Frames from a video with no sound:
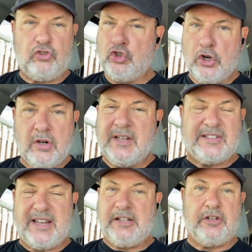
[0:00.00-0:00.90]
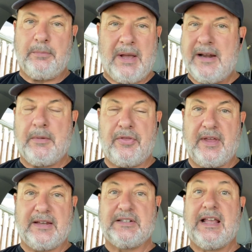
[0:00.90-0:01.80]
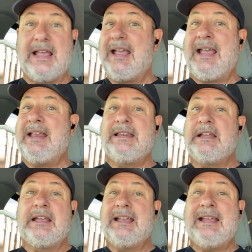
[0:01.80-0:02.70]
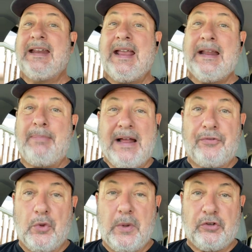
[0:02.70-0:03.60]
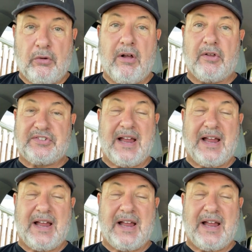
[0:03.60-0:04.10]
Journalists get to the bottom of things. And it ain't about the withdrawal.